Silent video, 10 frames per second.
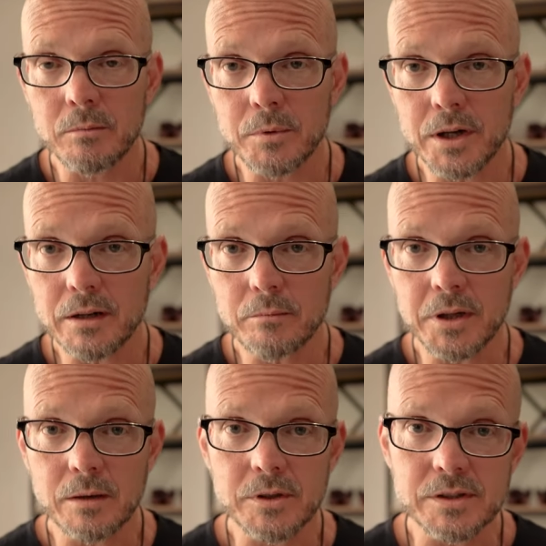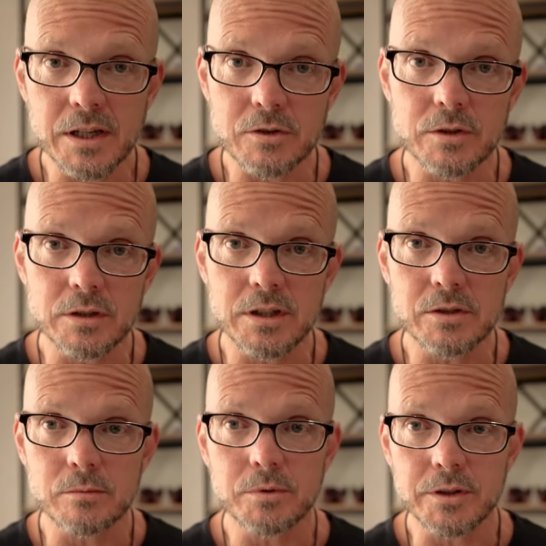But becoming sexually
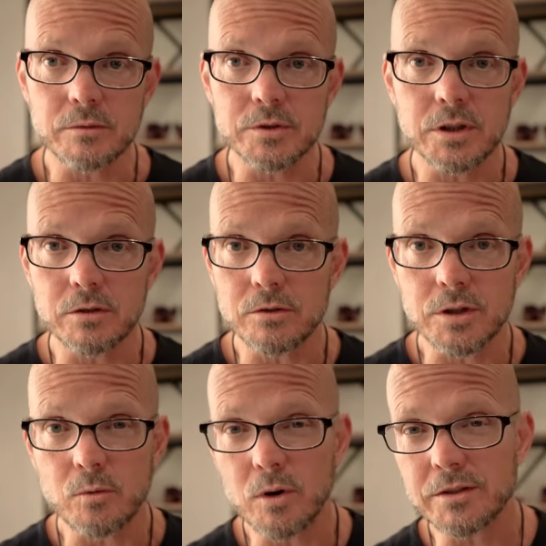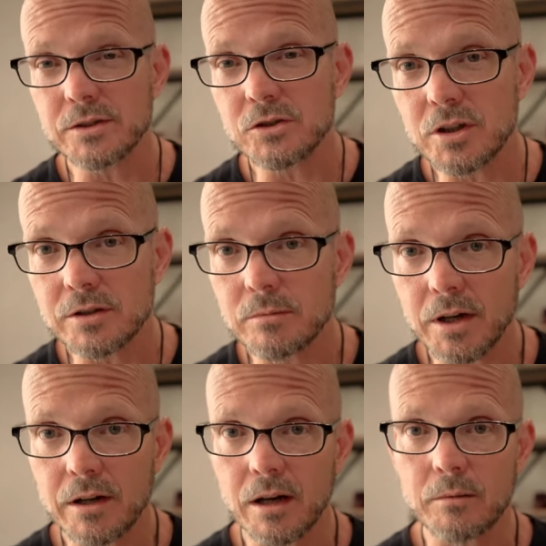disciplined was huge. It wasn't just
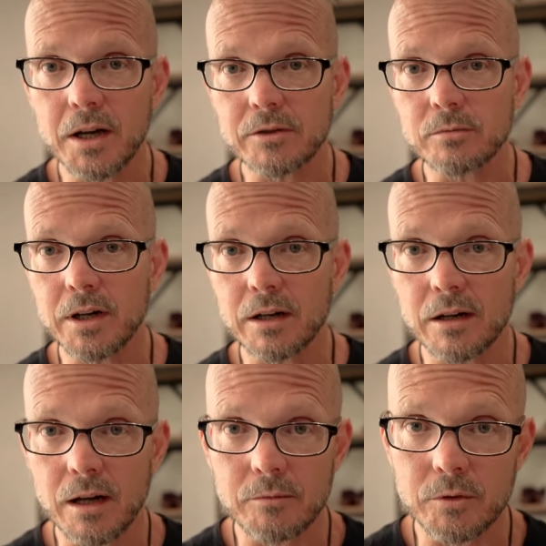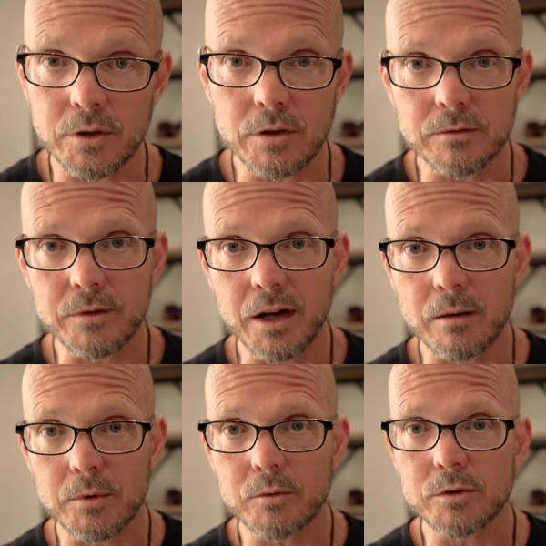about not masturbating and not doing
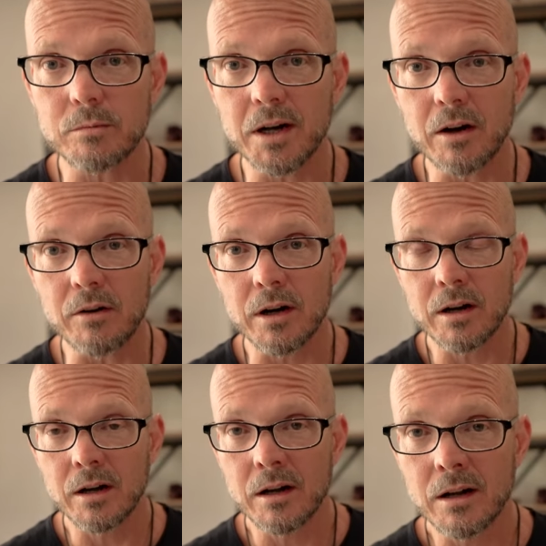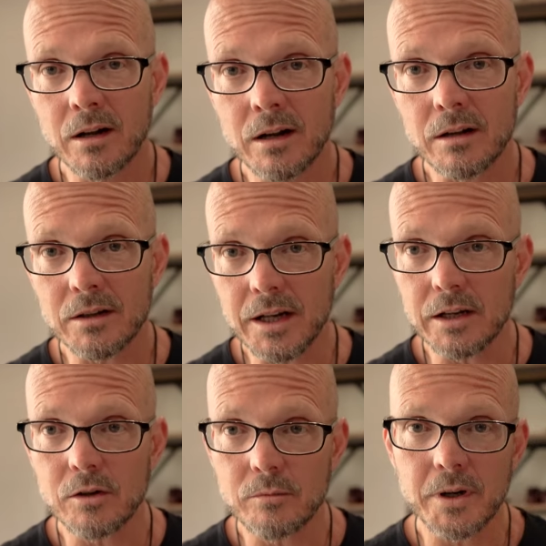nofap. It was about
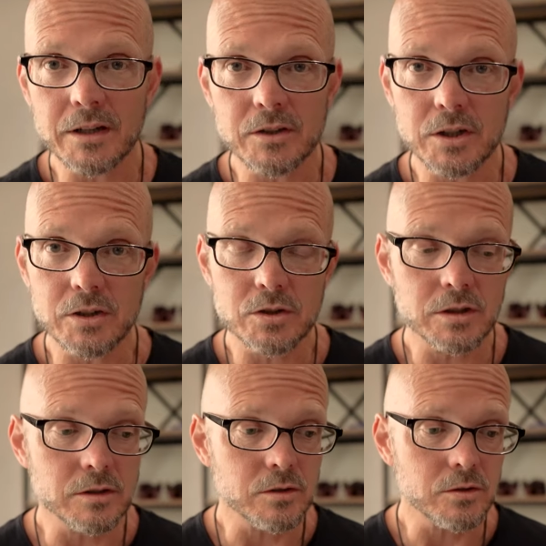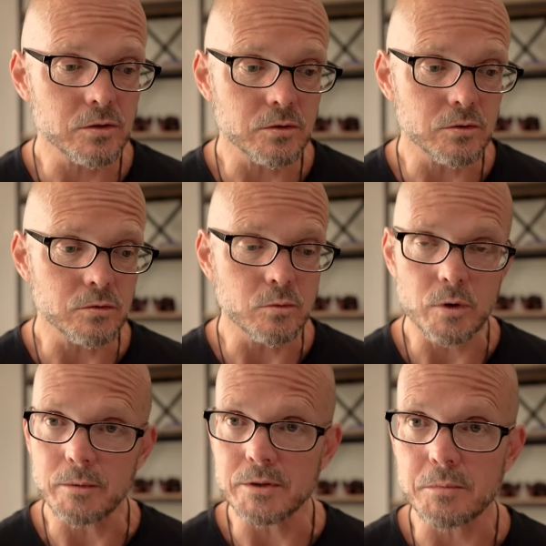letting go of my addiction to
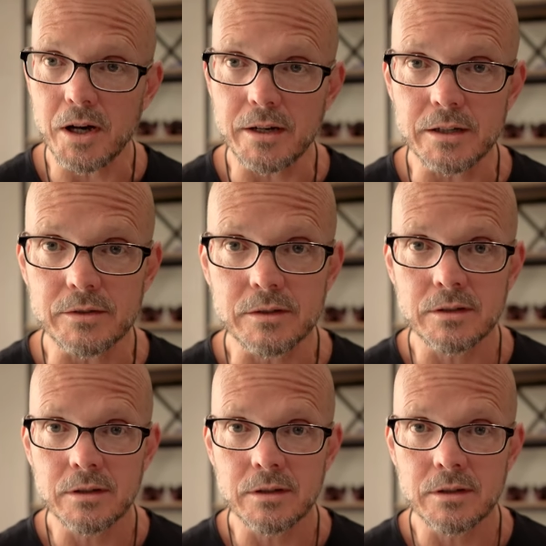women's bodies.